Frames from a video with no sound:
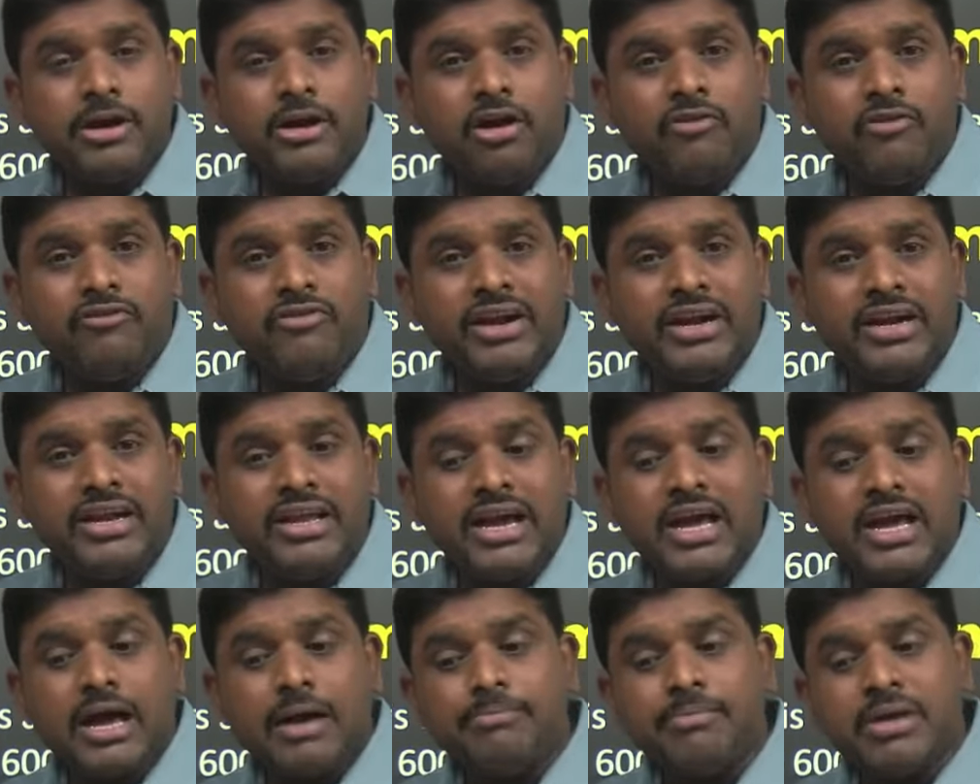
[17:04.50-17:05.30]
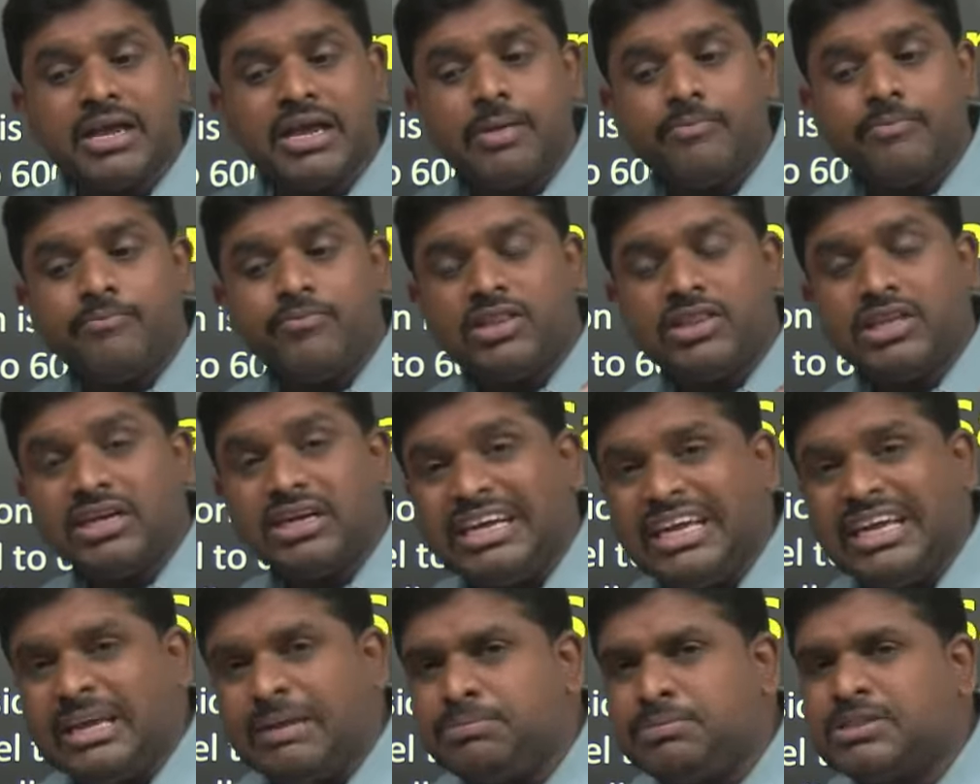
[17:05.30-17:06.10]
of India coming up
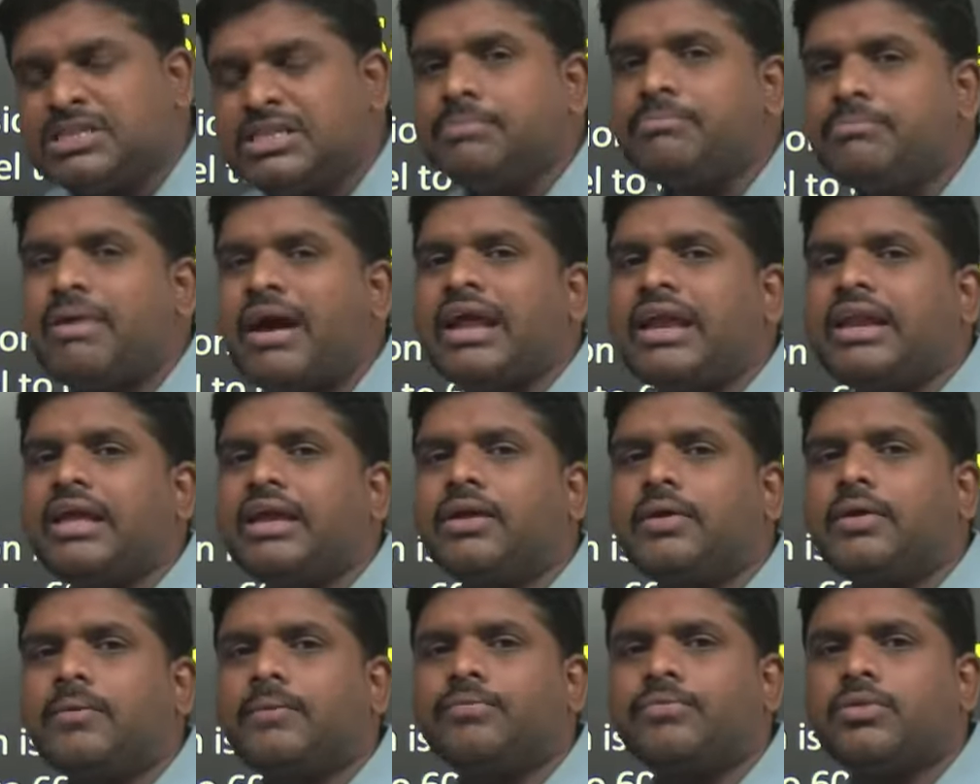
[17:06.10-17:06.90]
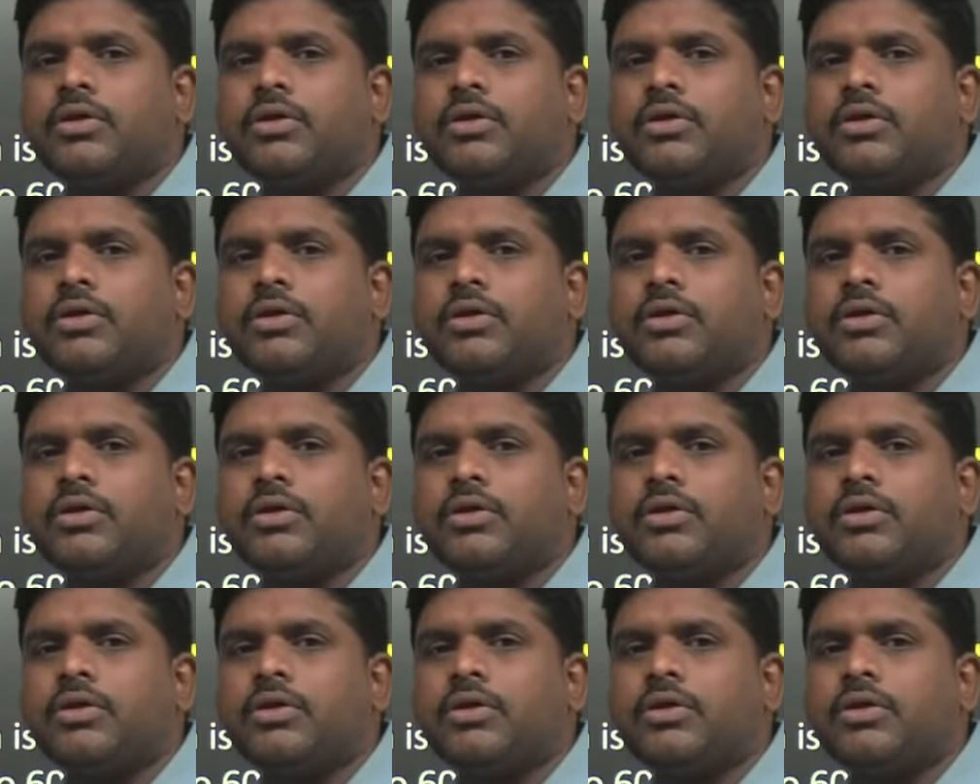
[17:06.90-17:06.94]
with deep sea mining,